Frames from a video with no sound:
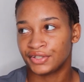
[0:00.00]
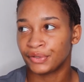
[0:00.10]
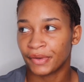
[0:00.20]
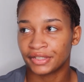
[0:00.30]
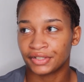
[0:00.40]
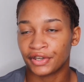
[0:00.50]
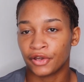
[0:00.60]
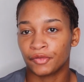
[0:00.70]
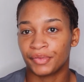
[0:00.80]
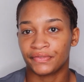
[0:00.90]
two months
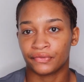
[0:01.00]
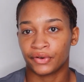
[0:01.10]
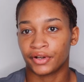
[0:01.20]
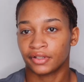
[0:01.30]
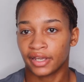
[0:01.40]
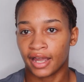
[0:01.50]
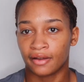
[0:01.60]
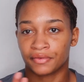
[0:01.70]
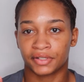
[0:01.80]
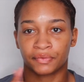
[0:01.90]
ago before like
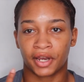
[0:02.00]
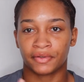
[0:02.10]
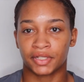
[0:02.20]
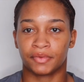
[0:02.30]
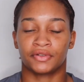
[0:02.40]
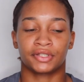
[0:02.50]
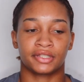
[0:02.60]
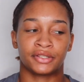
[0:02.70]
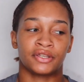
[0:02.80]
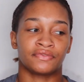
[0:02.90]
I was when I was supposed to
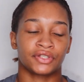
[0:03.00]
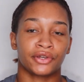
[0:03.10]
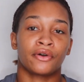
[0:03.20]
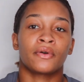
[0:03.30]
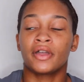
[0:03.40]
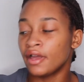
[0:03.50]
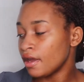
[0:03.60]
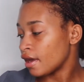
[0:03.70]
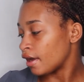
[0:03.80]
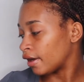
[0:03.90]
leave so
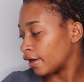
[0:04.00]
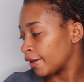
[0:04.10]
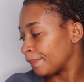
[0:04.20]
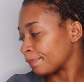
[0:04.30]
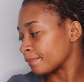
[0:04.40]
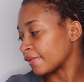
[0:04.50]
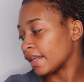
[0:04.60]
um,